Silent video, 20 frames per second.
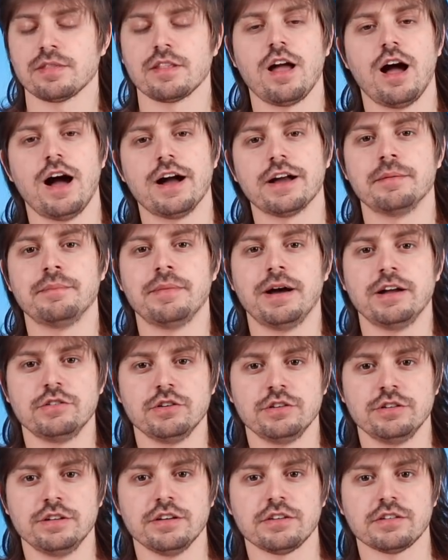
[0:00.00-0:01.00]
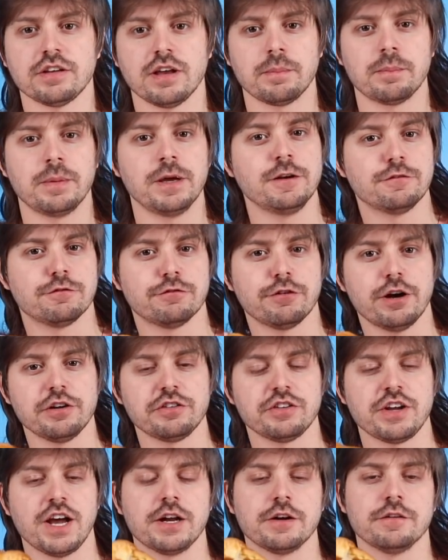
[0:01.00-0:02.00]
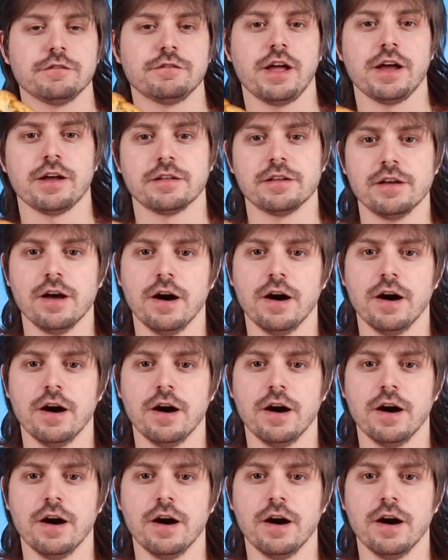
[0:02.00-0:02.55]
I can imagine this like being fresh out of like the